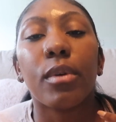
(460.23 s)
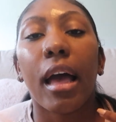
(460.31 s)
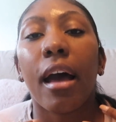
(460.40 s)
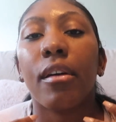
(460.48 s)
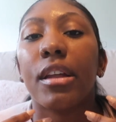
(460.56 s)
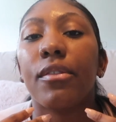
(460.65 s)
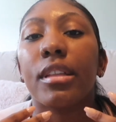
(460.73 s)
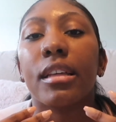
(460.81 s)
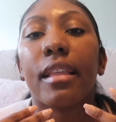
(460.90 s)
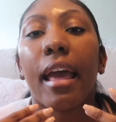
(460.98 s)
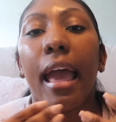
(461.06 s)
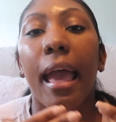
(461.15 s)
I'll never
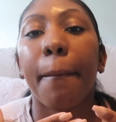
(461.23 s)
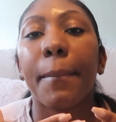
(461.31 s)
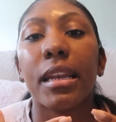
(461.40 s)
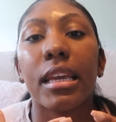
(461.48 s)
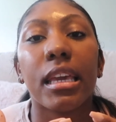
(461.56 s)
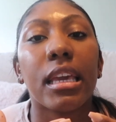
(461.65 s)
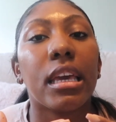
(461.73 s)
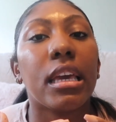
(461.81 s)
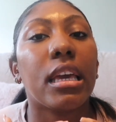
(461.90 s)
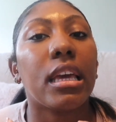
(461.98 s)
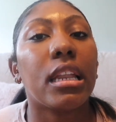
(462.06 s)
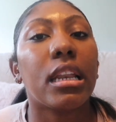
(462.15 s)
let that happen
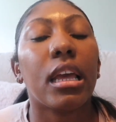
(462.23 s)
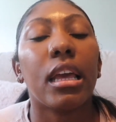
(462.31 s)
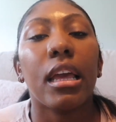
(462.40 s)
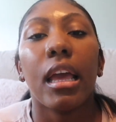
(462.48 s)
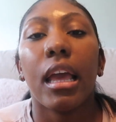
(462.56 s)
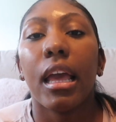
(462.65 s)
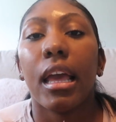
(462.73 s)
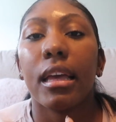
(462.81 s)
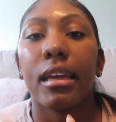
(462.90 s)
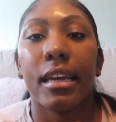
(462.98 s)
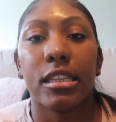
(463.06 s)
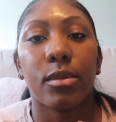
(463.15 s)
again.
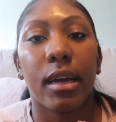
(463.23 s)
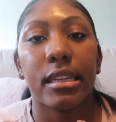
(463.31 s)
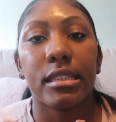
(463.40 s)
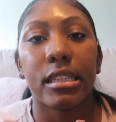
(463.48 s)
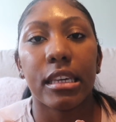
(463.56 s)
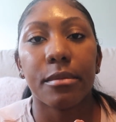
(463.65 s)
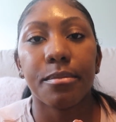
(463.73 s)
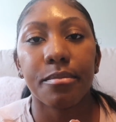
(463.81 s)
X, Y, and Z.